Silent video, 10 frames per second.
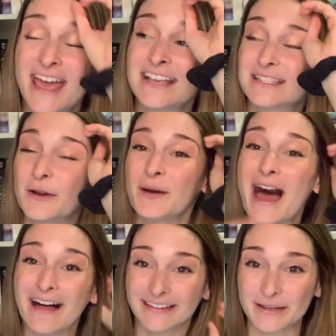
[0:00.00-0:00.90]
So
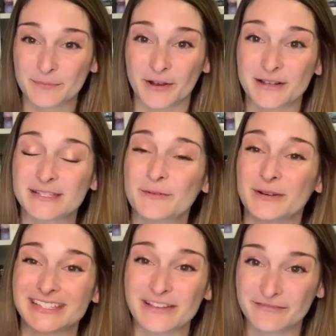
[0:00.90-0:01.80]
Elliott Brooks
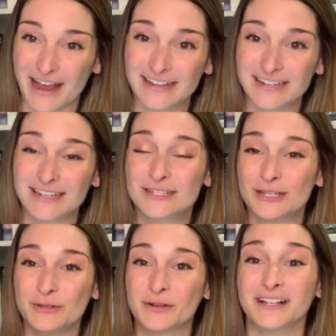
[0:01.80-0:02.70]
was invited
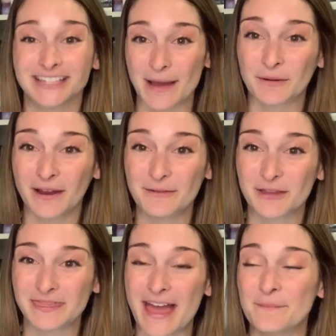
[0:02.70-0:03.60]
to collaborate
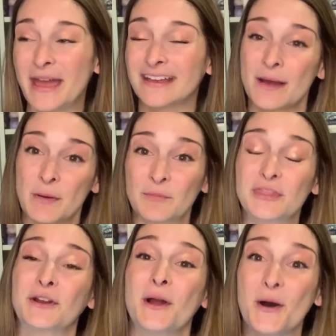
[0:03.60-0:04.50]
with them and come up with
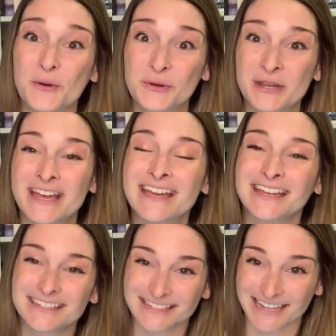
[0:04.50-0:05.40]
her own
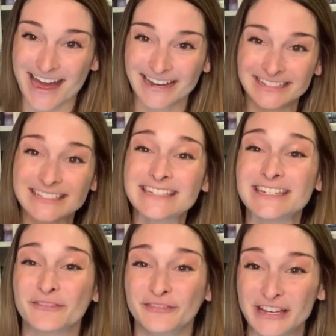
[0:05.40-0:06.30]
designs
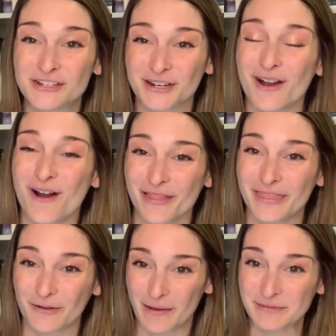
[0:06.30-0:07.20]
to feature on
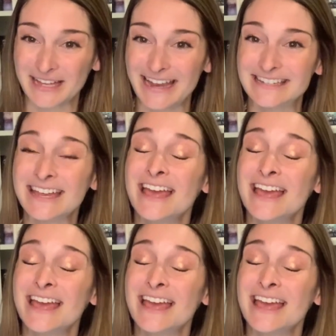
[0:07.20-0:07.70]
their website.